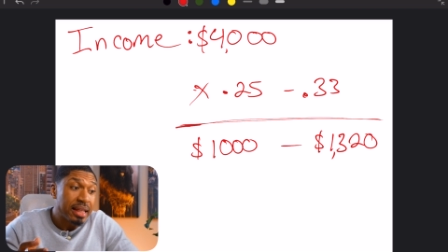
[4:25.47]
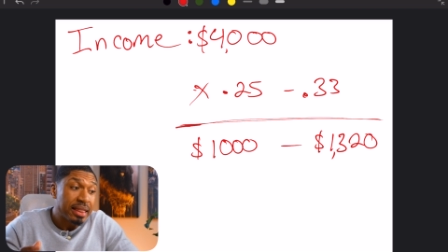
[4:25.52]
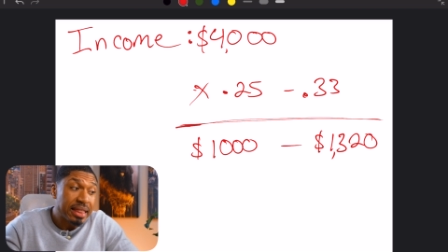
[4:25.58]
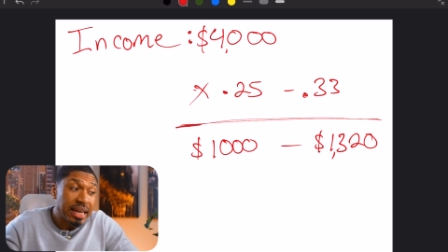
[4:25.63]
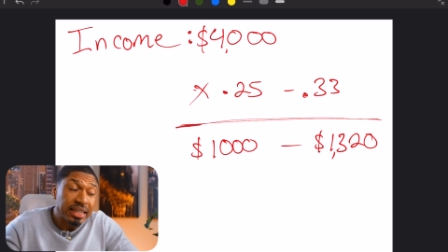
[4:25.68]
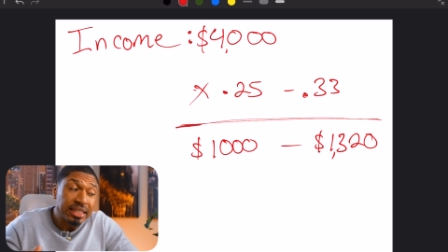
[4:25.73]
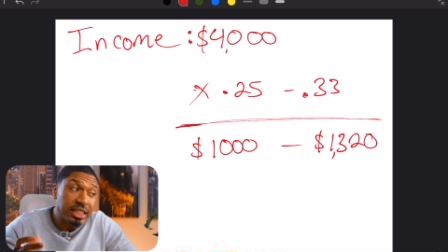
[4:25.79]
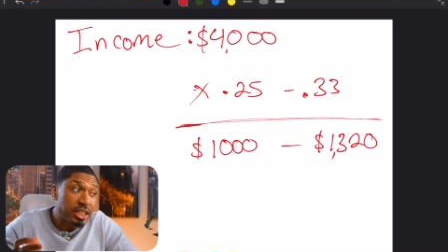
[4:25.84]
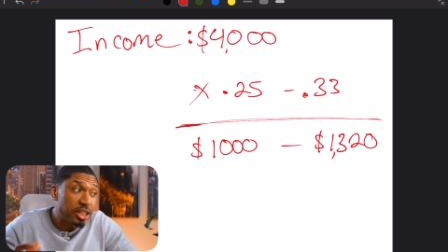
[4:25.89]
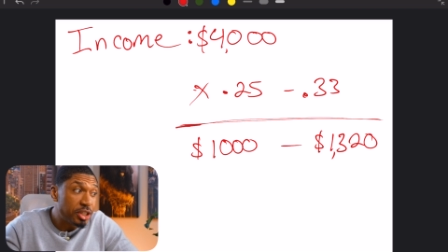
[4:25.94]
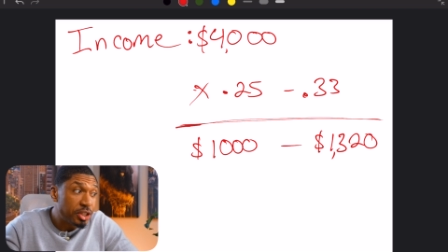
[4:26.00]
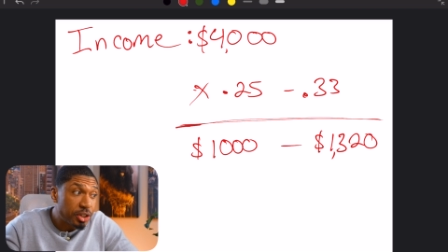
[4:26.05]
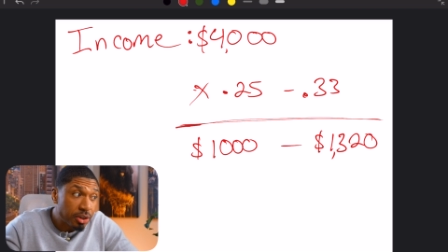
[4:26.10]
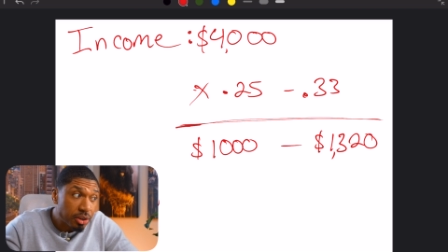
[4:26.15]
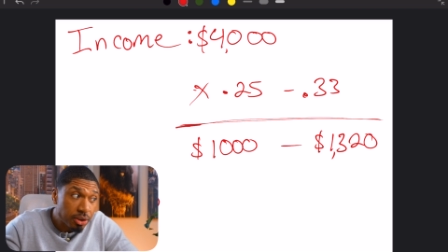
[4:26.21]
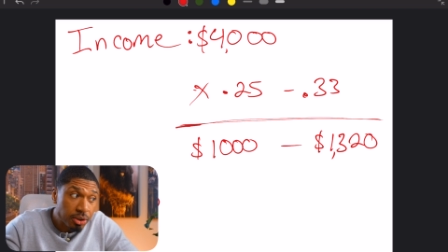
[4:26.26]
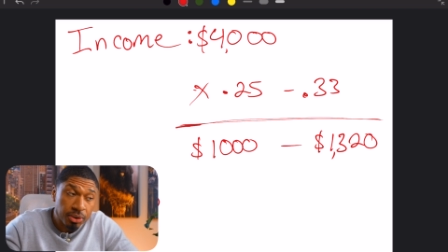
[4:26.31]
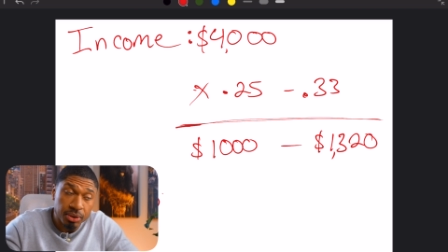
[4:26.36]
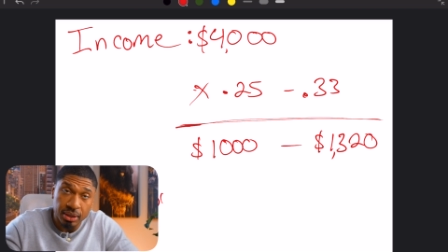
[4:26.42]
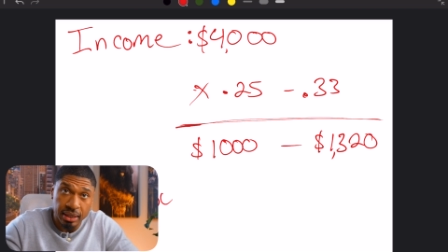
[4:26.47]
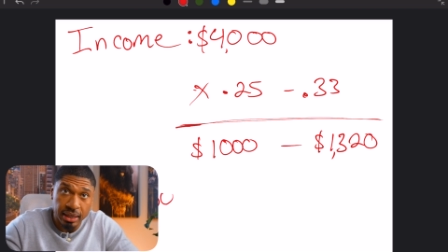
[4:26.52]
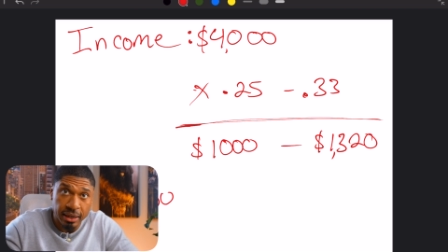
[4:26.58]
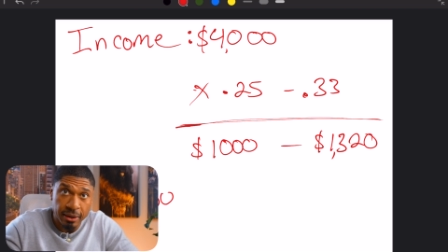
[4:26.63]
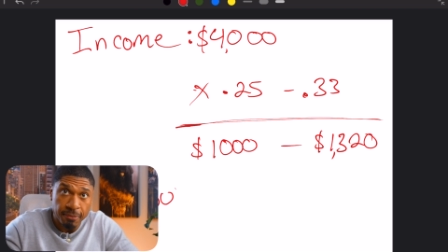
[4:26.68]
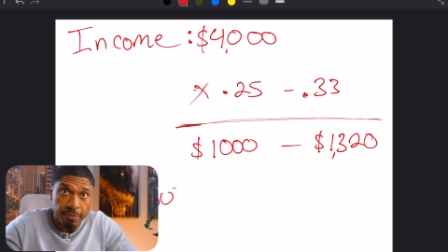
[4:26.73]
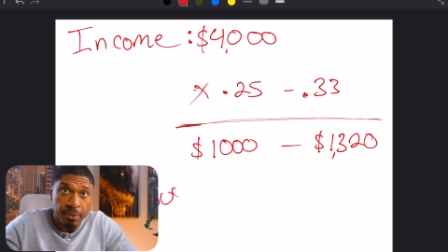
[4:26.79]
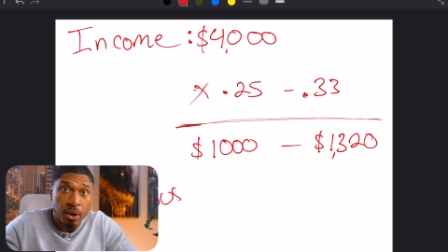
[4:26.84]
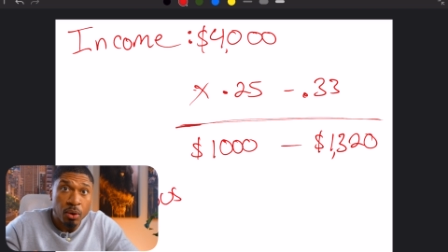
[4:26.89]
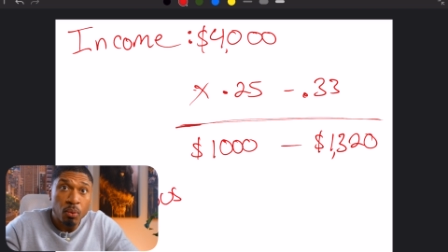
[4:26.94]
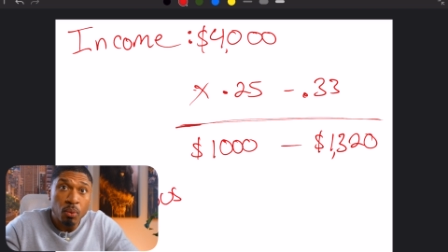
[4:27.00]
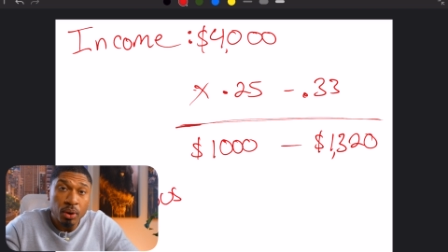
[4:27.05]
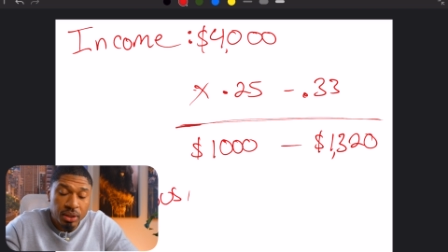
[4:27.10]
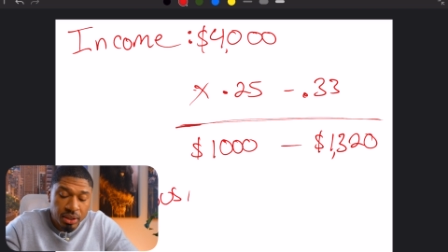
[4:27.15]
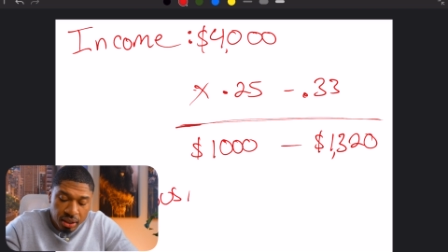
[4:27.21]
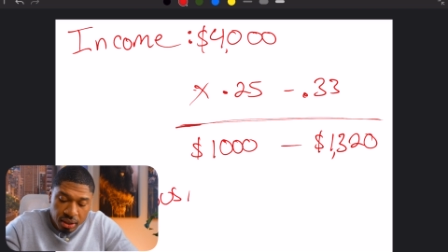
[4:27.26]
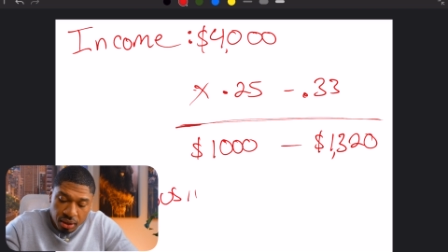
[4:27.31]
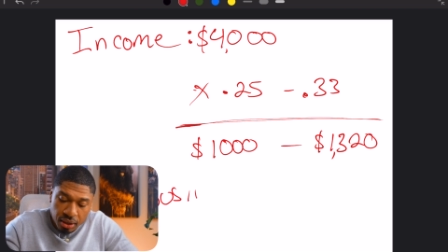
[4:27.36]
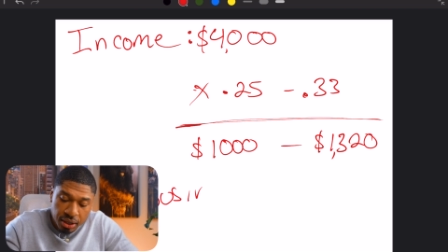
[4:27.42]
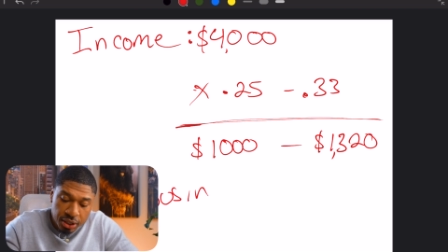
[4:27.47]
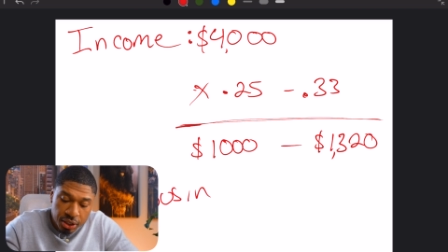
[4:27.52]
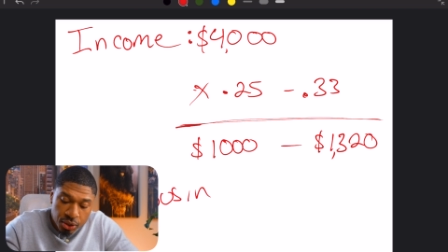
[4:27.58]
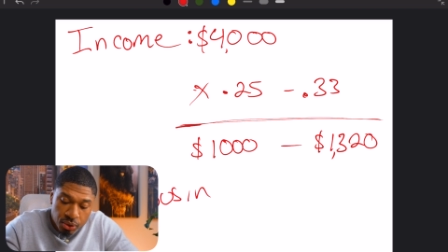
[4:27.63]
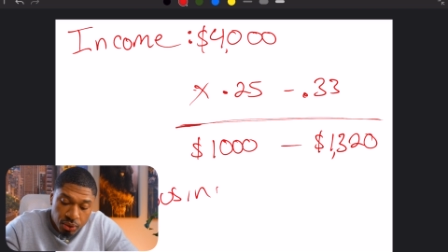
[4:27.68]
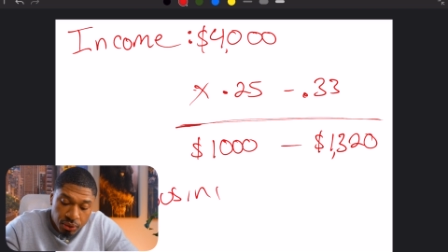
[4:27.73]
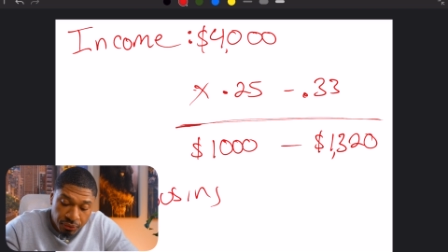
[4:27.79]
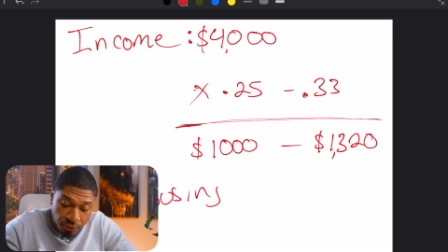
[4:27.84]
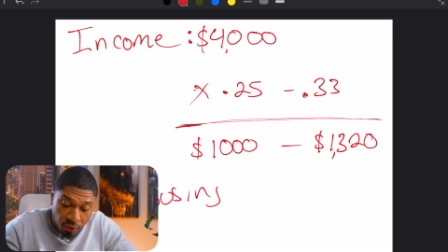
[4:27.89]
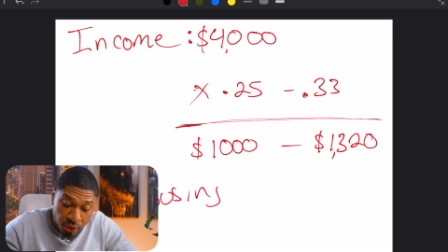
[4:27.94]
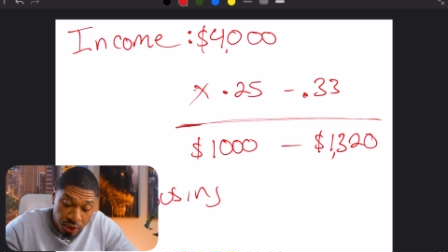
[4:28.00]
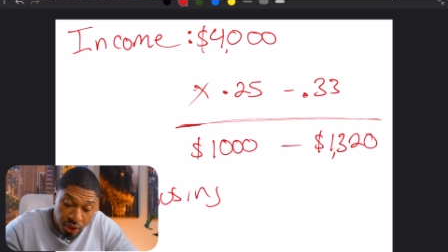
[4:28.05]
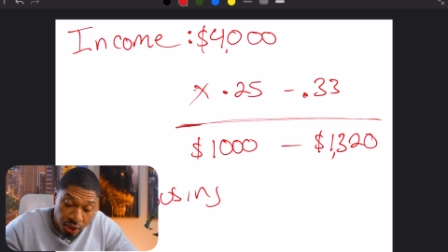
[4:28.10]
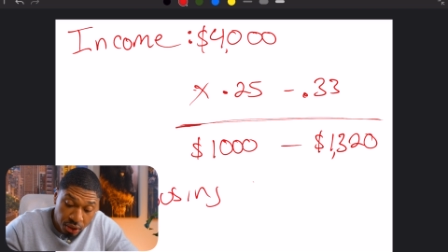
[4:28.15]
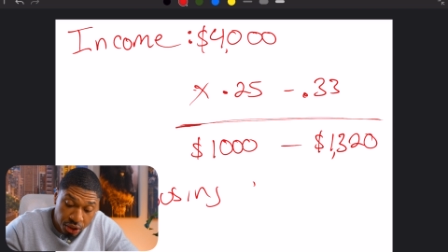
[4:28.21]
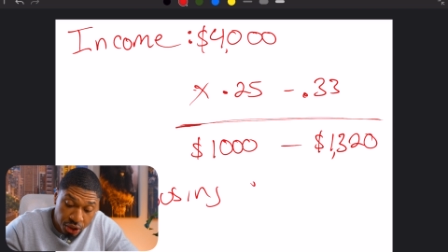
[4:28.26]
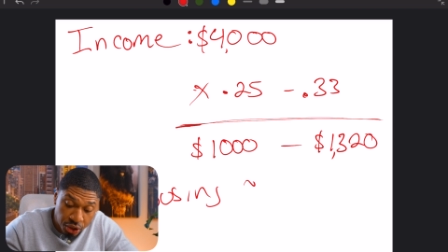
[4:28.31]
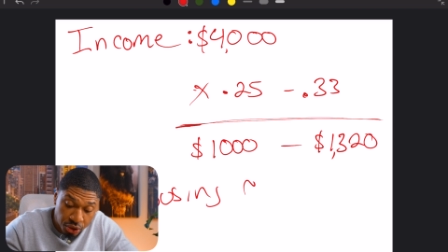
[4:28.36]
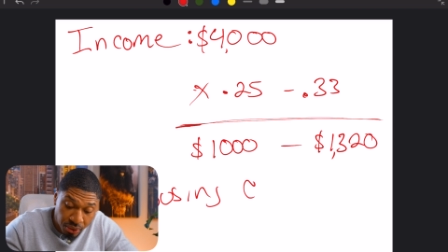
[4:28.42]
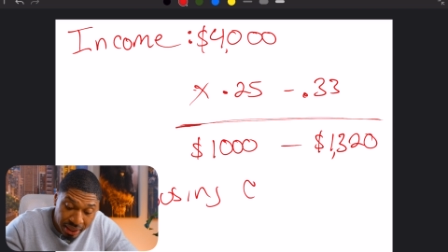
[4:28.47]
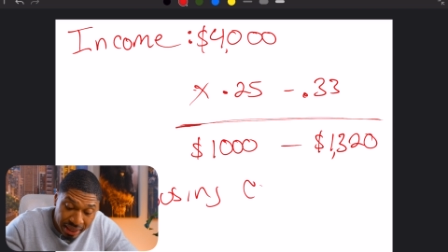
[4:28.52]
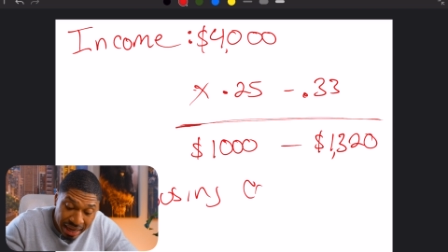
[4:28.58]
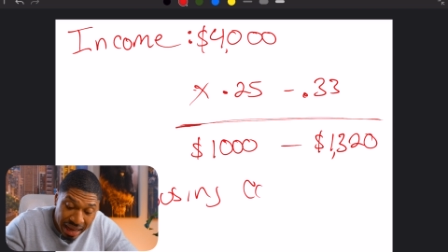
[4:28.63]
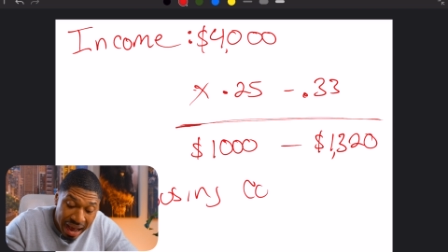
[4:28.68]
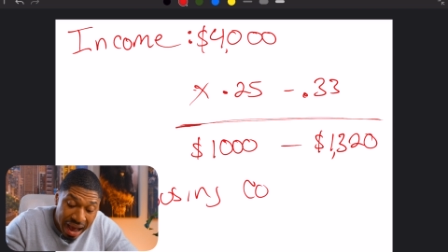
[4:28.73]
That's generally what they're going to use for your straight